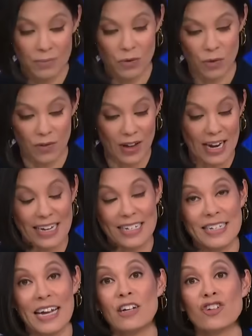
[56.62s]
Sort of an
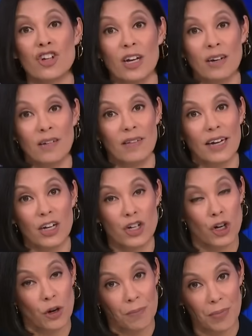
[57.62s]
extension, like a
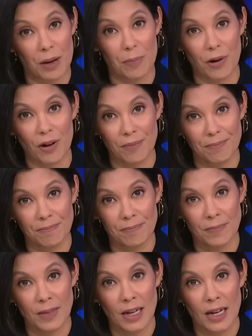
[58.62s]
term paper.
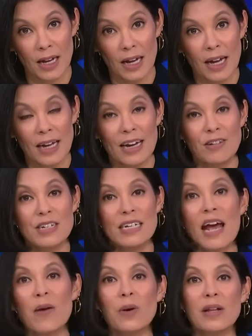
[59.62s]
Now,
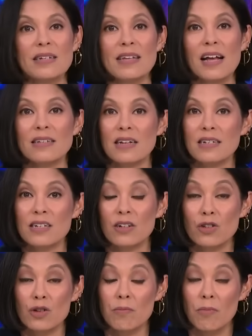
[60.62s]
DA Willis has
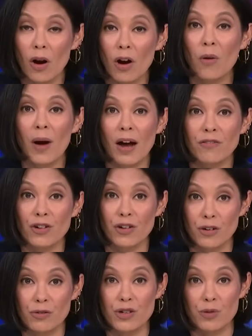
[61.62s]
until tomorrow afternoon